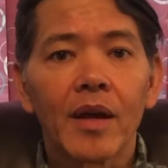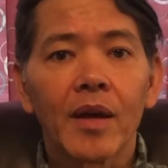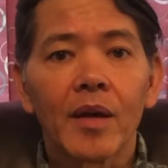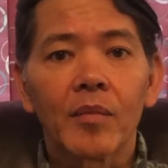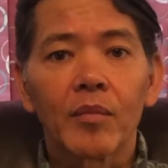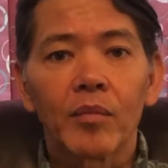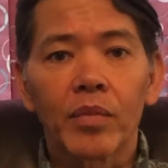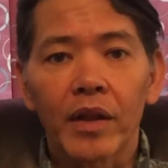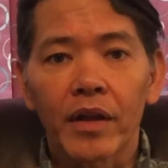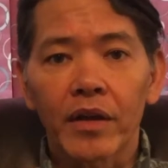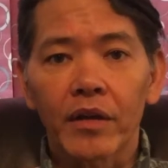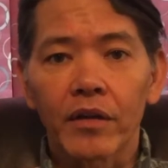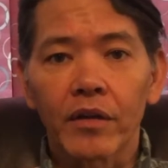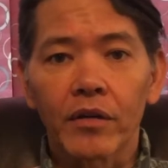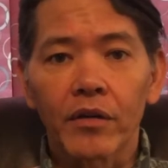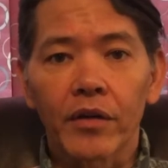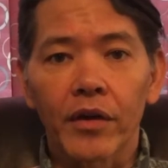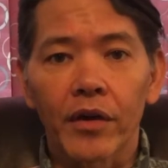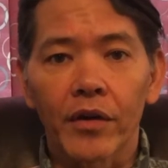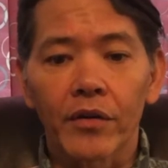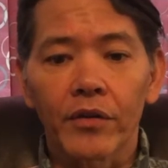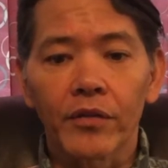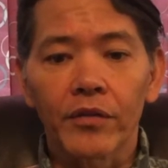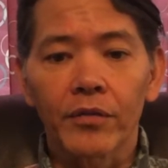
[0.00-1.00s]
Blood
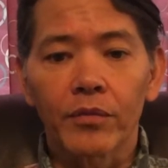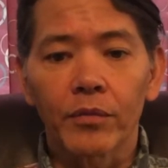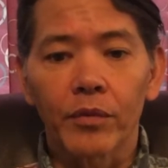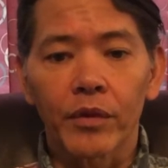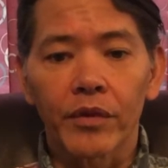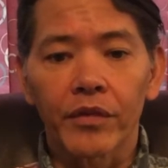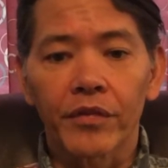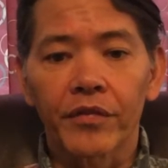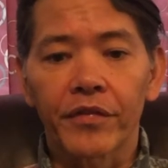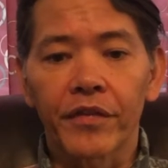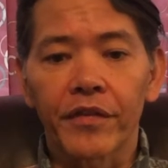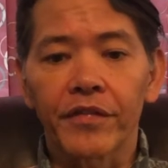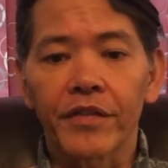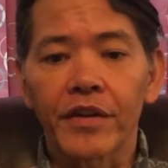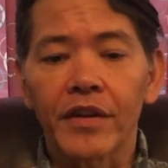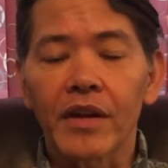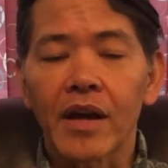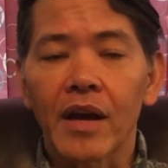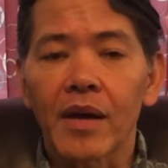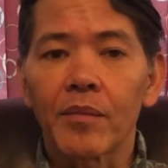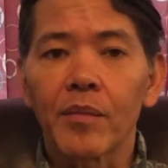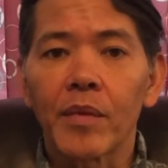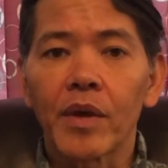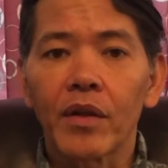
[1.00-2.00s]
glucose was
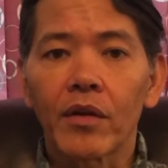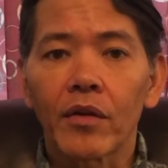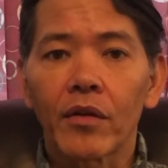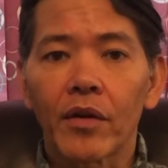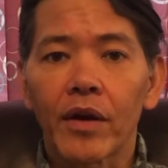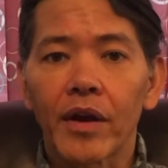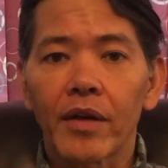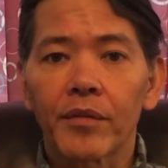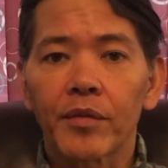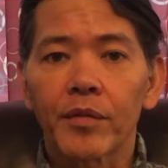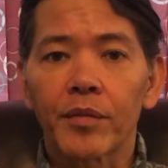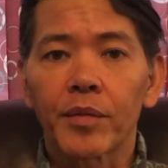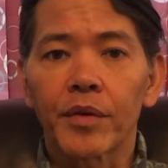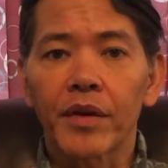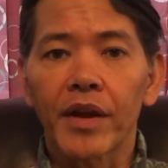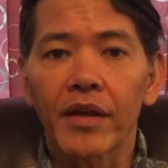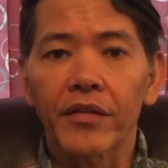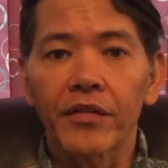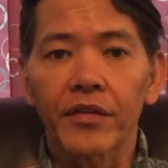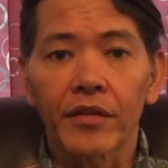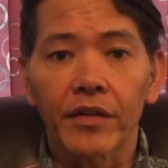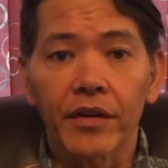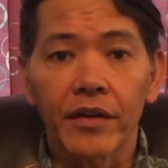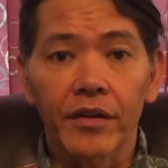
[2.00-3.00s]
59 milligrams per
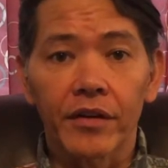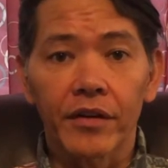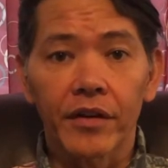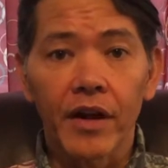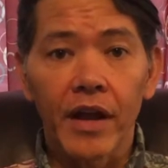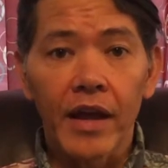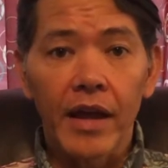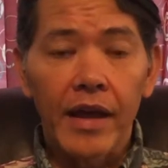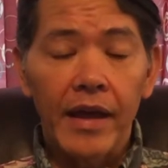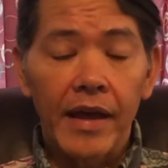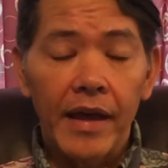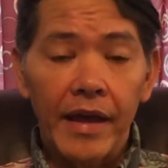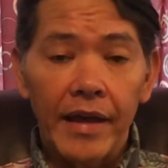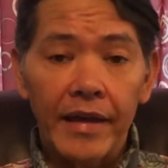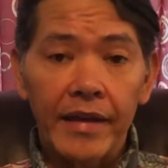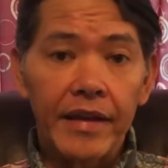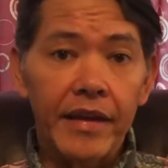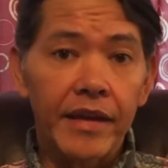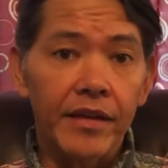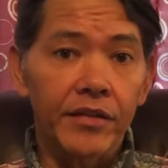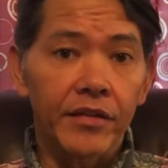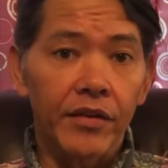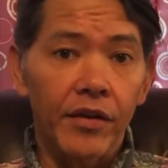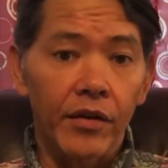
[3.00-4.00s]
deciliter, and
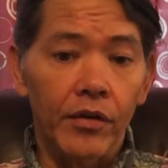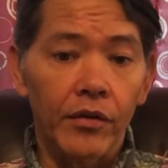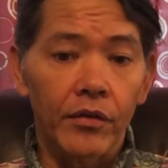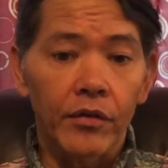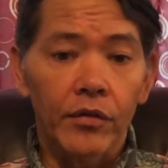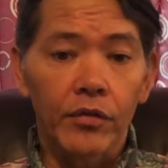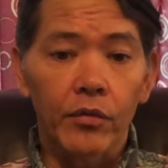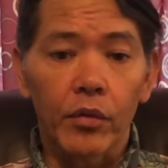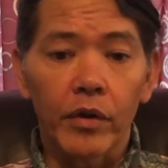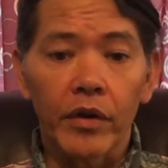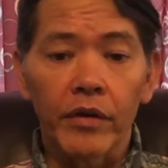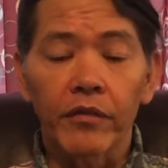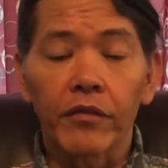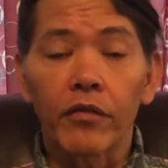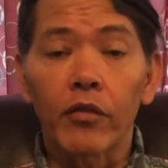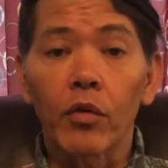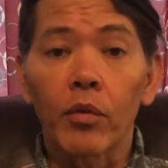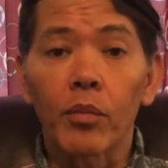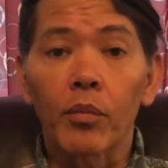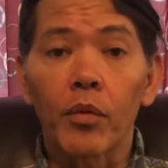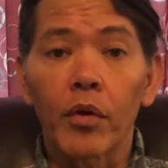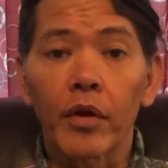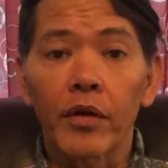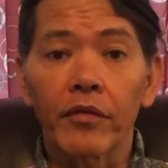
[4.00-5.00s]
ketones were at
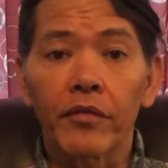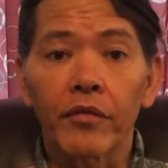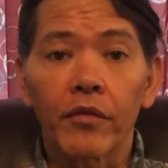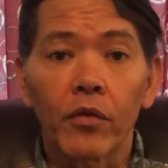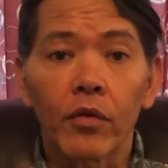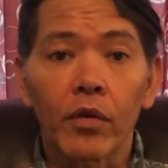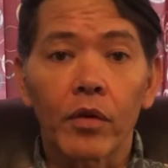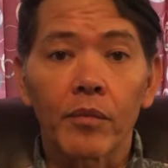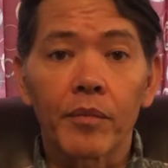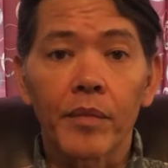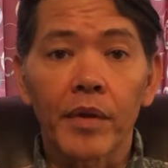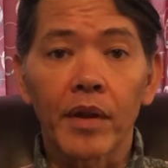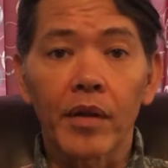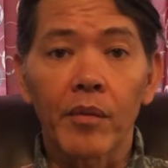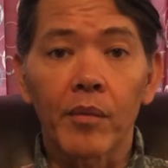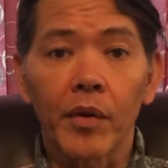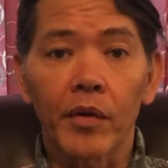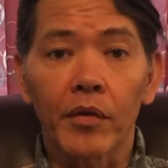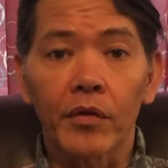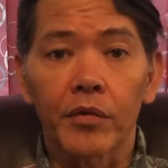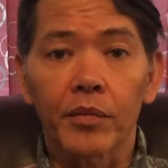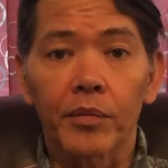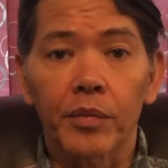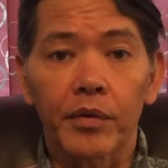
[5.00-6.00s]
4.4
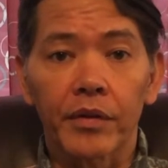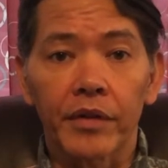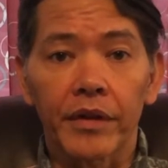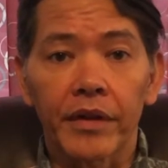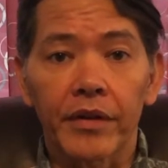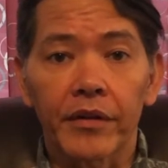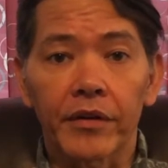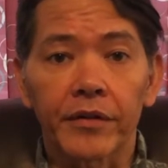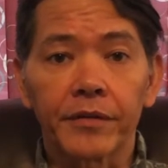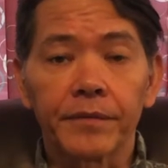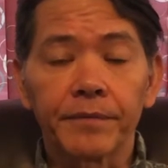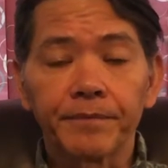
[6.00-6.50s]
millimoles per liter.